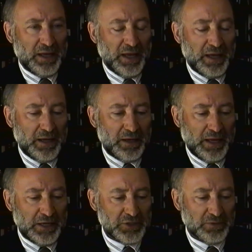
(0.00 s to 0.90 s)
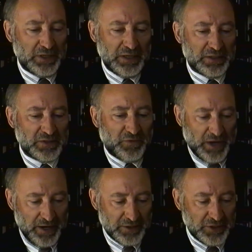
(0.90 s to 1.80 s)
And naturally, it's
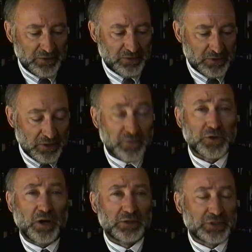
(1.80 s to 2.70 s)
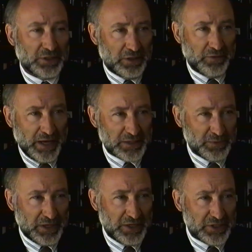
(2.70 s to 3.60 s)
fair to look for alternative
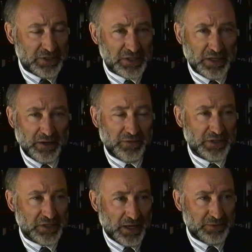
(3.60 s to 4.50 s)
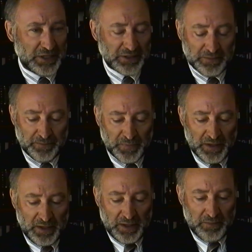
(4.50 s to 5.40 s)
explanations of this object.
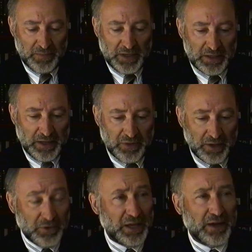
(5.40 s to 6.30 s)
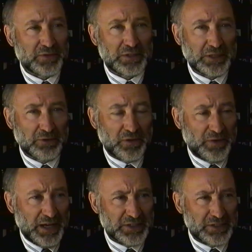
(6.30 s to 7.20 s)
but I think we have to deal with the
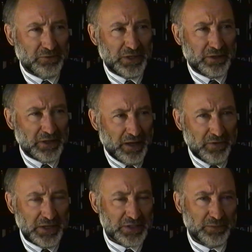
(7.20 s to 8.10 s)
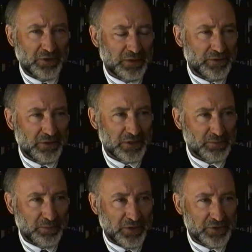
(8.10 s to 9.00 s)
facts here. We don't have any support for those
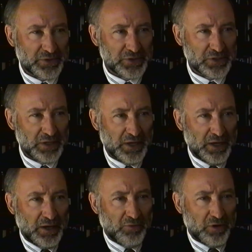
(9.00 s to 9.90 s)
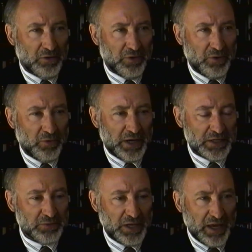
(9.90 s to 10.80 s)
proposals,
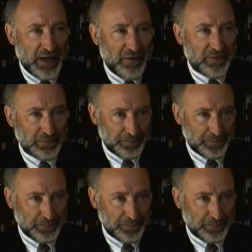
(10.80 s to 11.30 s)
whereas we have,